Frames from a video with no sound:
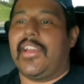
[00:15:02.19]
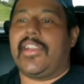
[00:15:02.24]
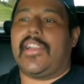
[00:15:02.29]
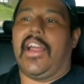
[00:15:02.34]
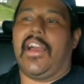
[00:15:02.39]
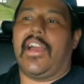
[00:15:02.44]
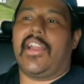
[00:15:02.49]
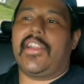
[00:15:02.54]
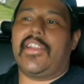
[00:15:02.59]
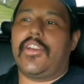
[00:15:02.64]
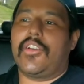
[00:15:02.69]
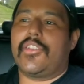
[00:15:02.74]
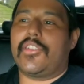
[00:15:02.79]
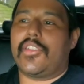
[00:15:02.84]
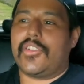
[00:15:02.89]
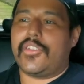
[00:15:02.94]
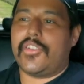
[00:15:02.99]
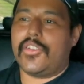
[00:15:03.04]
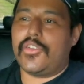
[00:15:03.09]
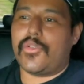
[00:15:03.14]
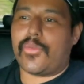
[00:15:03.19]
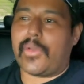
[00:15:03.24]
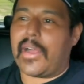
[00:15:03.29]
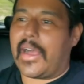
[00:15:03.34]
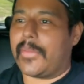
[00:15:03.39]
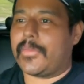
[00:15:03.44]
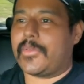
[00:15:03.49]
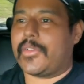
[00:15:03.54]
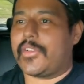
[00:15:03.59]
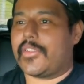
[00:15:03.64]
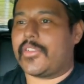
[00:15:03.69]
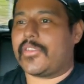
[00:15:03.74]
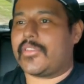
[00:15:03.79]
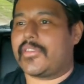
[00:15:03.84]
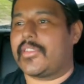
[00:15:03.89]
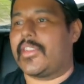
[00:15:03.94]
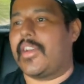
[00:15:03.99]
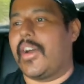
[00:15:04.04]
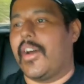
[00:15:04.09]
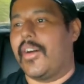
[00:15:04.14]
Now I know the new
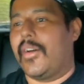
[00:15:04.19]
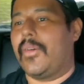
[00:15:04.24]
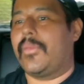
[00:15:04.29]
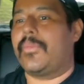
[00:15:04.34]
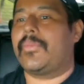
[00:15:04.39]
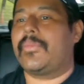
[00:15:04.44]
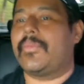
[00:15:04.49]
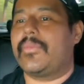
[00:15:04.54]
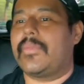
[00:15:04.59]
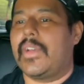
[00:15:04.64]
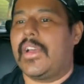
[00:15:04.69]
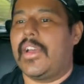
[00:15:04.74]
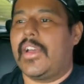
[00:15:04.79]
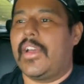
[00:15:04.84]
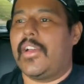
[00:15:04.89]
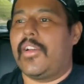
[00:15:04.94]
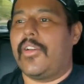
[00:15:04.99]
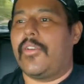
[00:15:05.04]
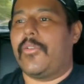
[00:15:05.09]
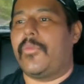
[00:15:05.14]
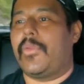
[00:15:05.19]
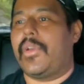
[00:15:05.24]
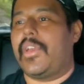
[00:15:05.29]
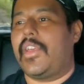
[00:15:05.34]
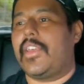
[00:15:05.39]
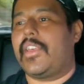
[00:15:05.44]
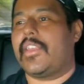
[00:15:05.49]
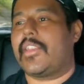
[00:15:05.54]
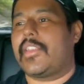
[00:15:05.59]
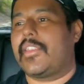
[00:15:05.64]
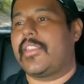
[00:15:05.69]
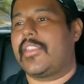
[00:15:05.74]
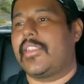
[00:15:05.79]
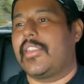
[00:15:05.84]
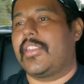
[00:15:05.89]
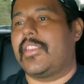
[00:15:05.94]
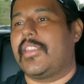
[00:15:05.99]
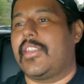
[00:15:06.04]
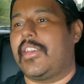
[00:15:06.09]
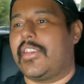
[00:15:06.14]
Raptors come with
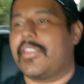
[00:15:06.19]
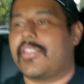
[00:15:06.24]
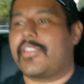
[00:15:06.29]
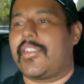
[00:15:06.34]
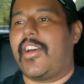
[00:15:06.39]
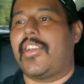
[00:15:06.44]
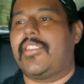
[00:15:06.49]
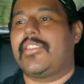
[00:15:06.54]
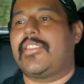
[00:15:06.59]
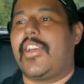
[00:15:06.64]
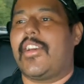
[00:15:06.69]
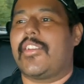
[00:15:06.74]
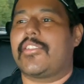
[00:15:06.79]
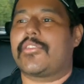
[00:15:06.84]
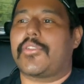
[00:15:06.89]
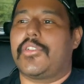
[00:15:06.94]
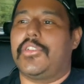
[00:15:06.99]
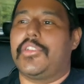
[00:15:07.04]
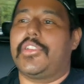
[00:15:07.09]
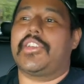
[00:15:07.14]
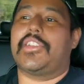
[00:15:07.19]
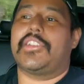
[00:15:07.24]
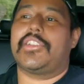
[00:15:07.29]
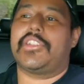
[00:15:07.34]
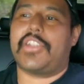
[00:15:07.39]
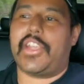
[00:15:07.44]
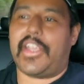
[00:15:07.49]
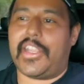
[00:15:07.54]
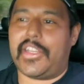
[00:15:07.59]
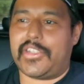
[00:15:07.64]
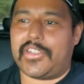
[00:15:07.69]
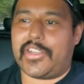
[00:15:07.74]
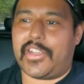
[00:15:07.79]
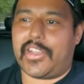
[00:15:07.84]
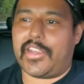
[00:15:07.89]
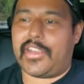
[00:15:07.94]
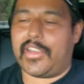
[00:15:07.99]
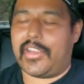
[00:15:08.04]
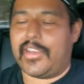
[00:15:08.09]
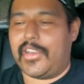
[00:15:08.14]
the exhaust sounds where you can change
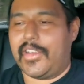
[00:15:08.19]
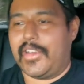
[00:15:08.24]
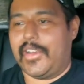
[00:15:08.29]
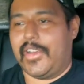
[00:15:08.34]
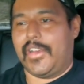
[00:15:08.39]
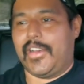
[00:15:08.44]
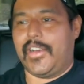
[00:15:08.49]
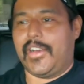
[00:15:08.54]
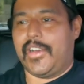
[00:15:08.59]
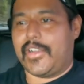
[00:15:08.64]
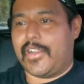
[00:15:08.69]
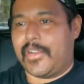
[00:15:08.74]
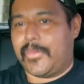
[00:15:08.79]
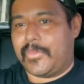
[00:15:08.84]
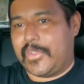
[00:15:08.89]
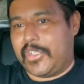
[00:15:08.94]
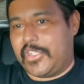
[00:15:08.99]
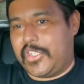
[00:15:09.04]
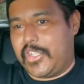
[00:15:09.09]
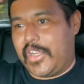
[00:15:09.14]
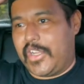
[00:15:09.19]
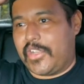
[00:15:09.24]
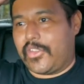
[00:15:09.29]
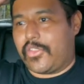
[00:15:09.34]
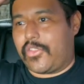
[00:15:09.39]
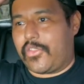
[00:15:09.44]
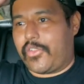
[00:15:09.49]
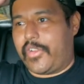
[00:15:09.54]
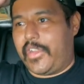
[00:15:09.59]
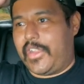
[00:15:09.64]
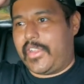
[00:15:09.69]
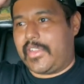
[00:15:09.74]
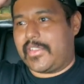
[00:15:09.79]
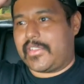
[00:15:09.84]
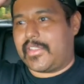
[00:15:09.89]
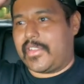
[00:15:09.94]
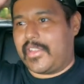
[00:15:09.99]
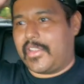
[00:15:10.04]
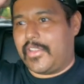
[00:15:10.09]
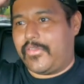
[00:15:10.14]
it, um, the Gen
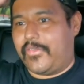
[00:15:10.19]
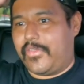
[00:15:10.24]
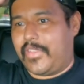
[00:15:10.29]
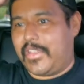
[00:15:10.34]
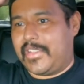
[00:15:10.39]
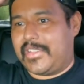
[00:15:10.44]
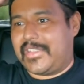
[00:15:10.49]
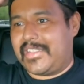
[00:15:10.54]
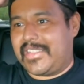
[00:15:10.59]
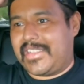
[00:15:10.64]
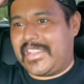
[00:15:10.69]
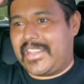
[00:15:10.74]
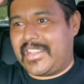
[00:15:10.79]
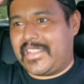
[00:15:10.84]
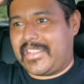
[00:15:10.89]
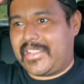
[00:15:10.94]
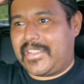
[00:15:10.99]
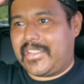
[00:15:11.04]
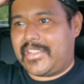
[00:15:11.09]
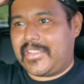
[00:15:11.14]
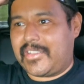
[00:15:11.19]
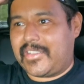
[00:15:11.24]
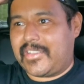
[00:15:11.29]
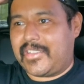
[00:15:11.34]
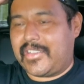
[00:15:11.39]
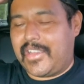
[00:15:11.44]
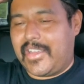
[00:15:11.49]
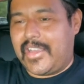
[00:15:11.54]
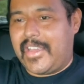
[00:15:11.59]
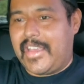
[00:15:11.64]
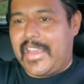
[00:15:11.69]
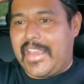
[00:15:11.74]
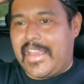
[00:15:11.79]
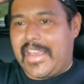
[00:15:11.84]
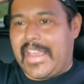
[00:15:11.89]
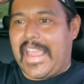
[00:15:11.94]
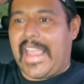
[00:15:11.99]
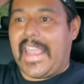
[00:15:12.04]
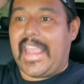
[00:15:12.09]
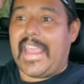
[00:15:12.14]
threes, the V sixes,
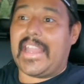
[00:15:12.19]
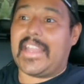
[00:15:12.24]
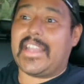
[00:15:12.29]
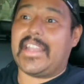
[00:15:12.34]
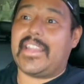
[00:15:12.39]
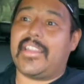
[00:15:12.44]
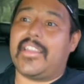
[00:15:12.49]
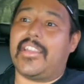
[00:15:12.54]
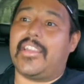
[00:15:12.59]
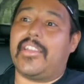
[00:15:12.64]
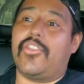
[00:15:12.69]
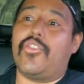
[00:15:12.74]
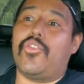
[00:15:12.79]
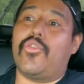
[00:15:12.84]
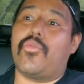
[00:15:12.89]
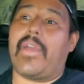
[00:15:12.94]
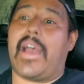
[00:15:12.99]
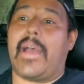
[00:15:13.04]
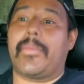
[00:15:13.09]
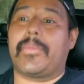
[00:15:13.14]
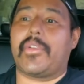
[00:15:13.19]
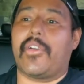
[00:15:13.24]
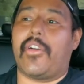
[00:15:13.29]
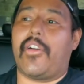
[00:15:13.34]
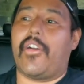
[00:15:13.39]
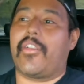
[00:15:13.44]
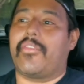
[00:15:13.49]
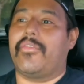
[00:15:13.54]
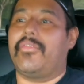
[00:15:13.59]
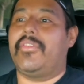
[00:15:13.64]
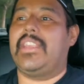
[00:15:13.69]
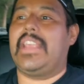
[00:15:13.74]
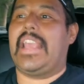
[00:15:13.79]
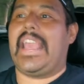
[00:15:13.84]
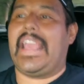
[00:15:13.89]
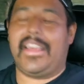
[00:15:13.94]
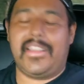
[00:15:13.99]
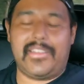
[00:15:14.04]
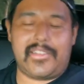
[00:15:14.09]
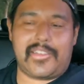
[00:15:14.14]
and the new Raptor are V
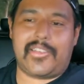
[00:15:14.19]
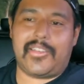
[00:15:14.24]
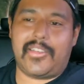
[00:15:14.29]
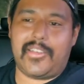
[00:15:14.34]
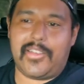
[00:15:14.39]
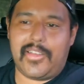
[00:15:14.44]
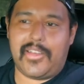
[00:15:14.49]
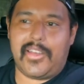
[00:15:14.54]
eights.